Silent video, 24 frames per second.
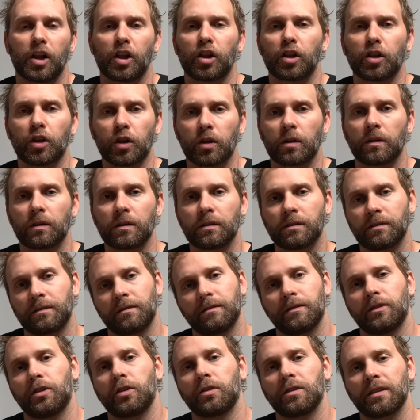
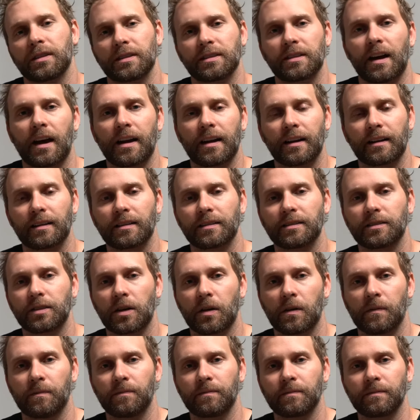little exotic. So
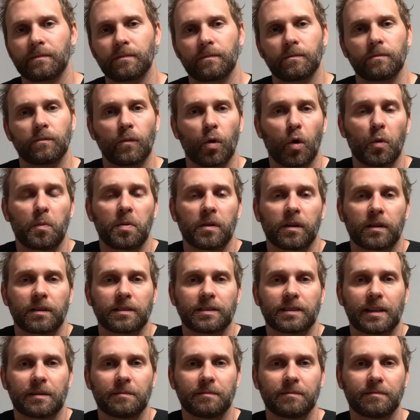hope you learned
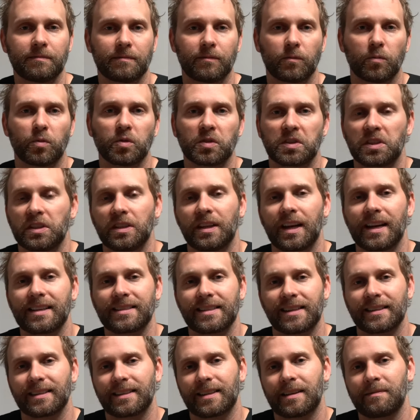something. We'll see you guys
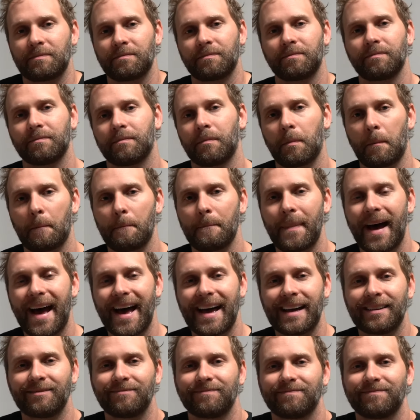next time. Bye.